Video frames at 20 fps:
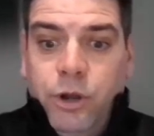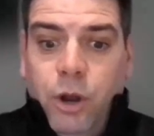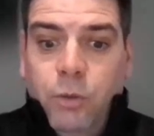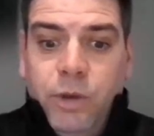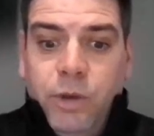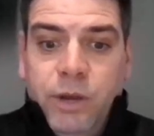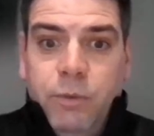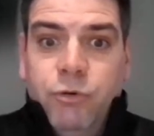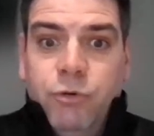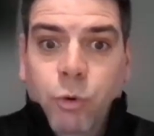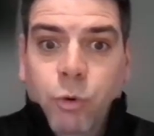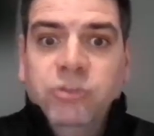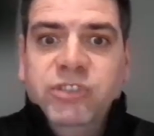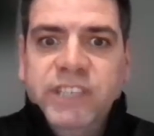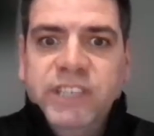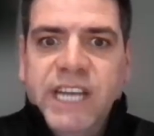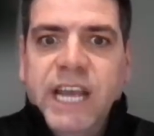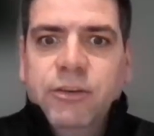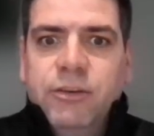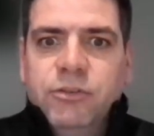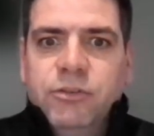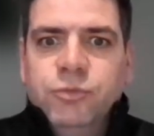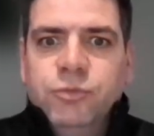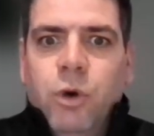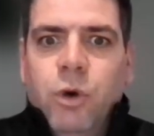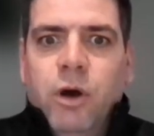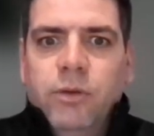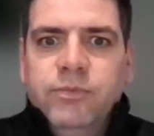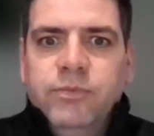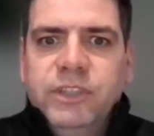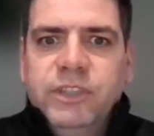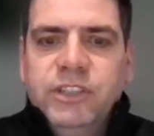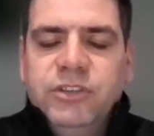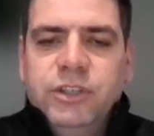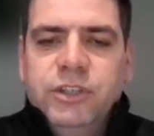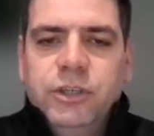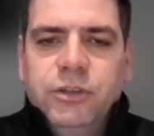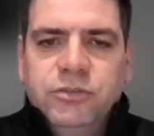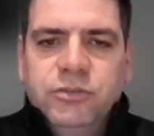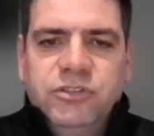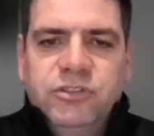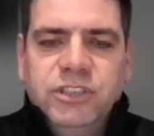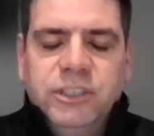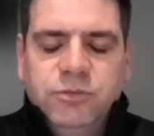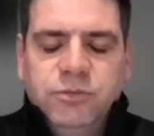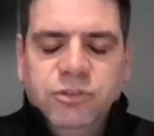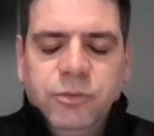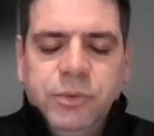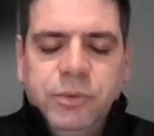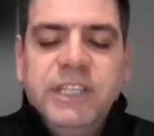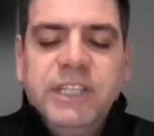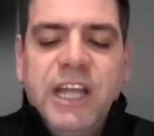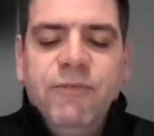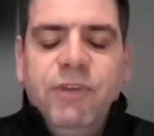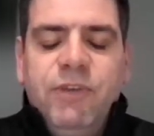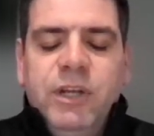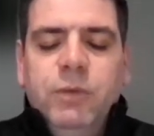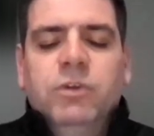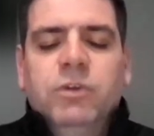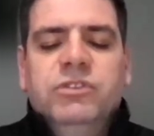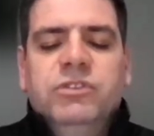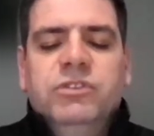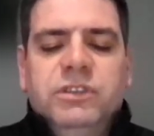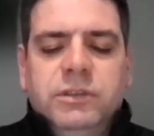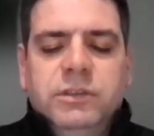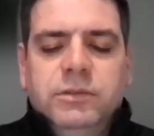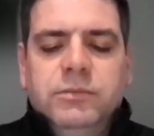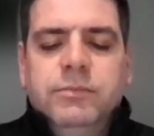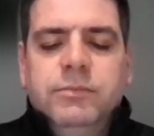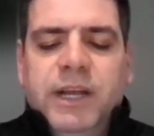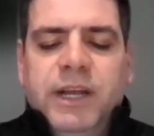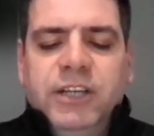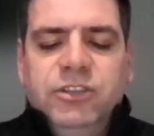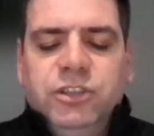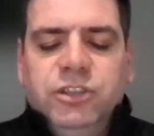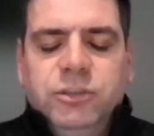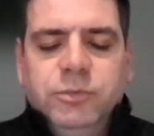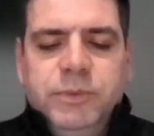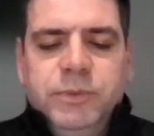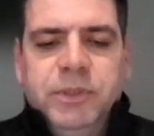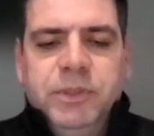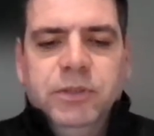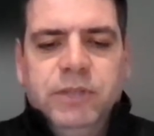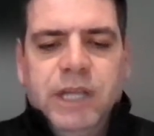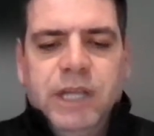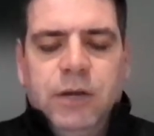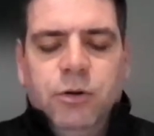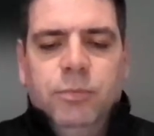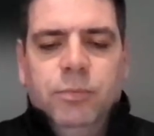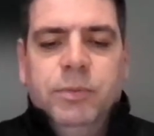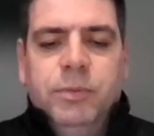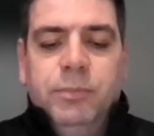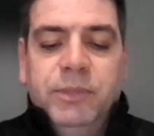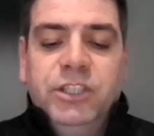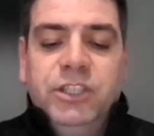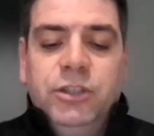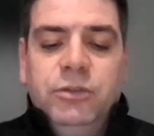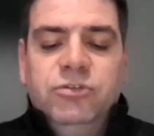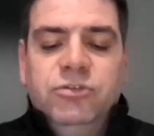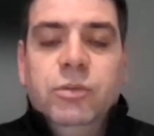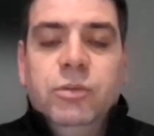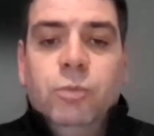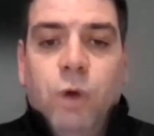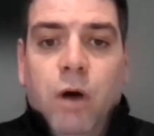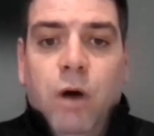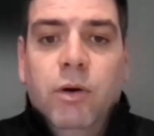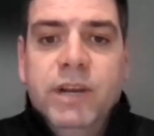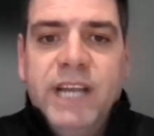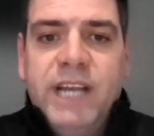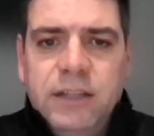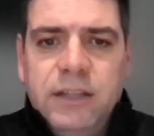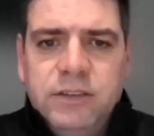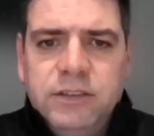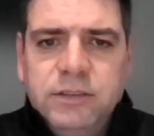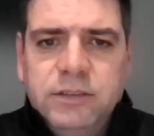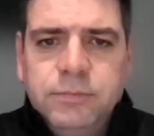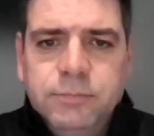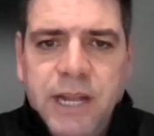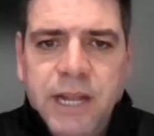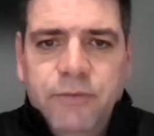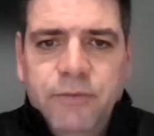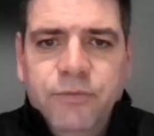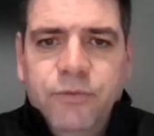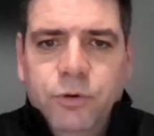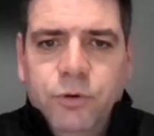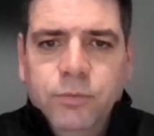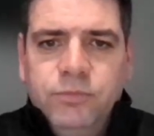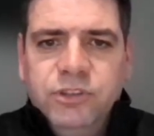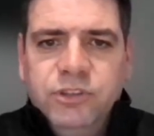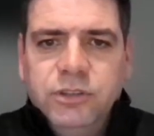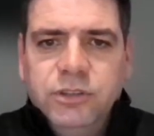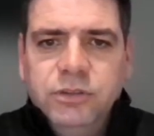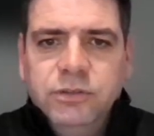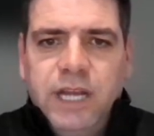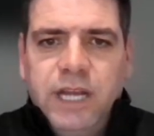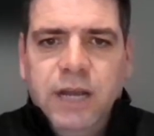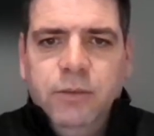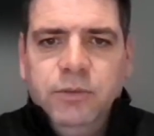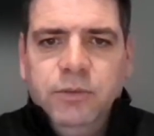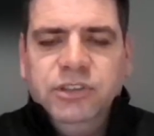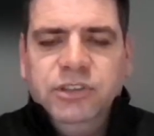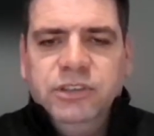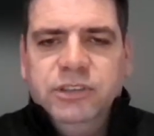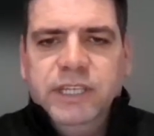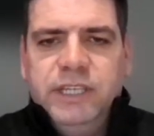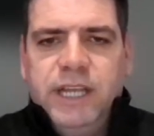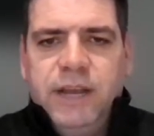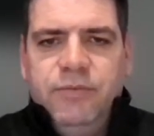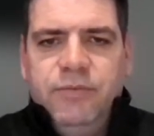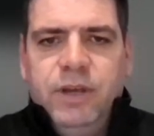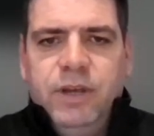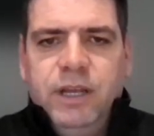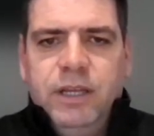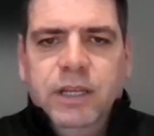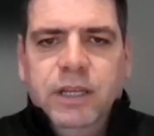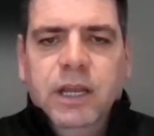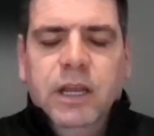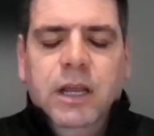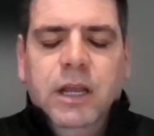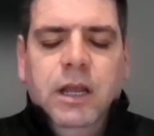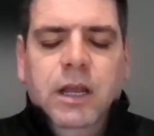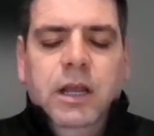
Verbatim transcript: you know, we were all together as one for these girls teams. So we definitely wanted to make sure we built that up. And we used the Wildcats platform to do that, which is the FA